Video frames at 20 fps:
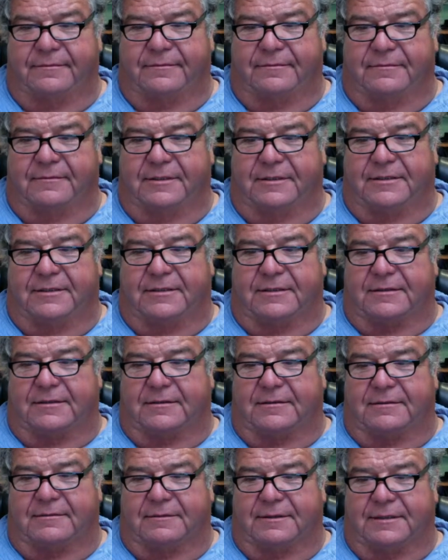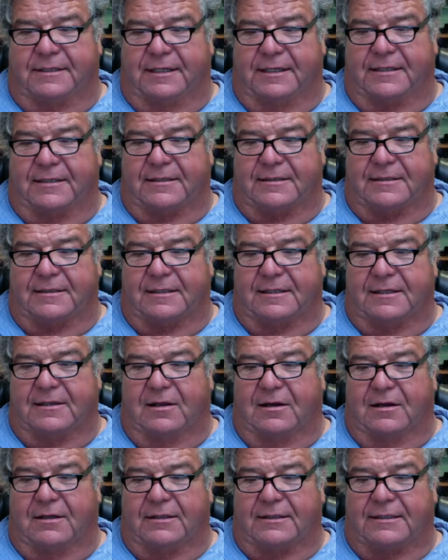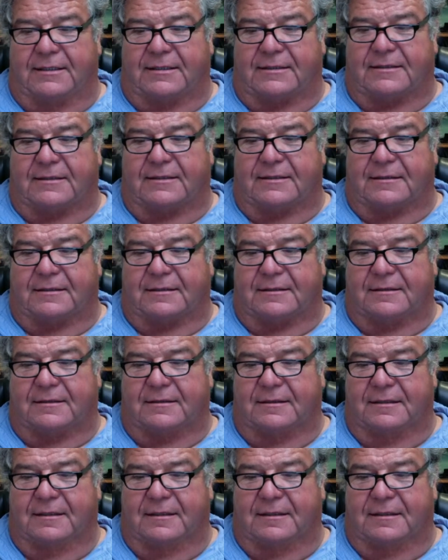which is ridiculously long distance.